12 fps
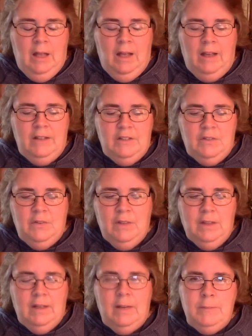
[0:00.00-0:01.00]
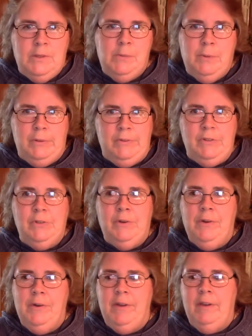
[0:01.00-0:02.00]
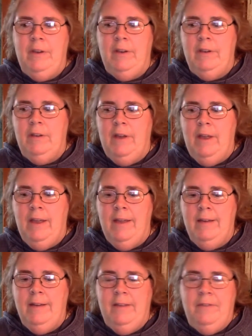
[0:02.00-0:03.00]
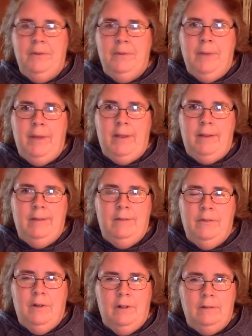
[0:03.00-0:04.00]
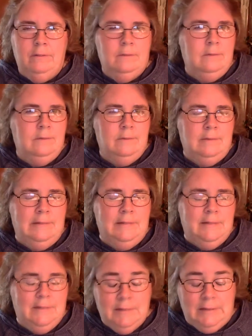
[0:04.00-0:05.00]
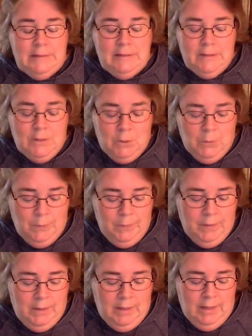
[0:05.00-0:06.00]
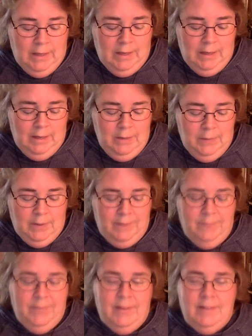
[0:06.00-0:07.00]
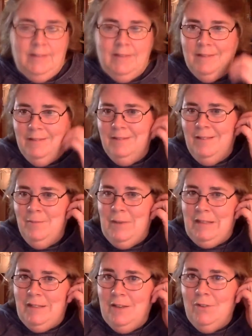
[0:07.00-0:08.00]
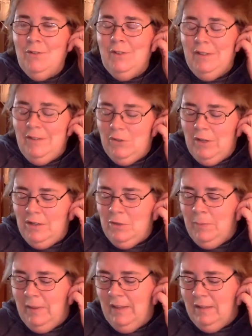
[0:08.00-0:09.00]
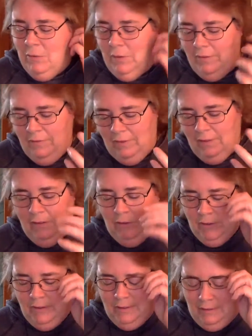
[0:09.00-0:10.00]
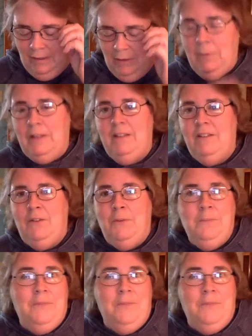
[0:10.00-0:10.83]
I just feel that I'm supposed to grow it and give it away in the fall. So anyway, might sound really strange, but that's where I feel the Lord's leading me to do.